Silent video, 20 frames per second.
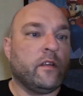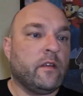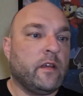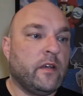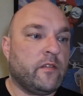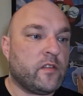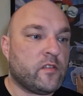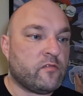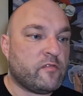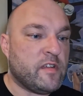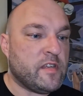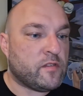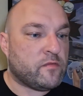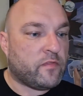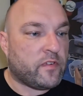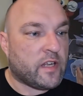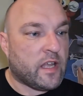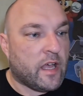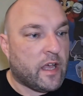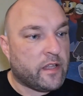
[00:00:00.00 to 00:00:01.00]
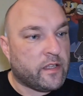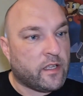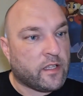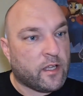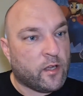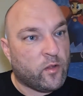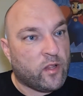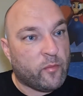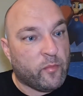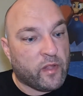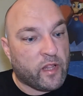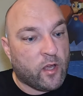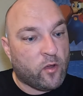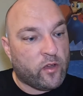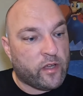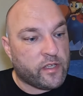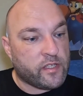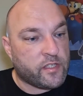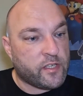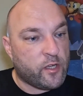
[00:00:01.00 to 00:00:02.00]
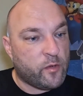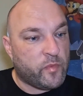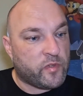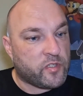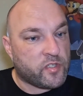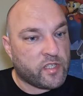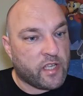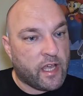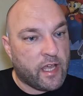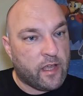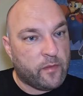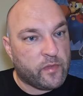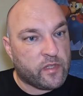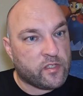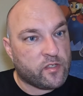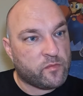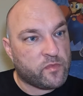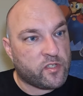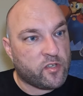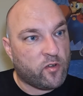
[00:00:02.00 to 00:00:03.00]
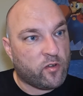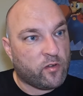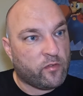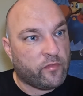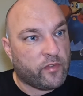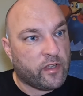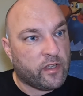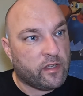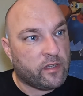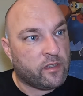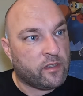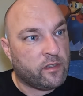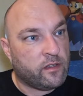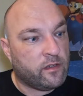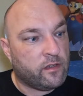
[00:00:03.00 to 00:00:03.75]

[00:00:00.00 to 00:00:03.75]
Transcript: if there's a reason for that, and you know, let me know. I assume it just came in some sort of a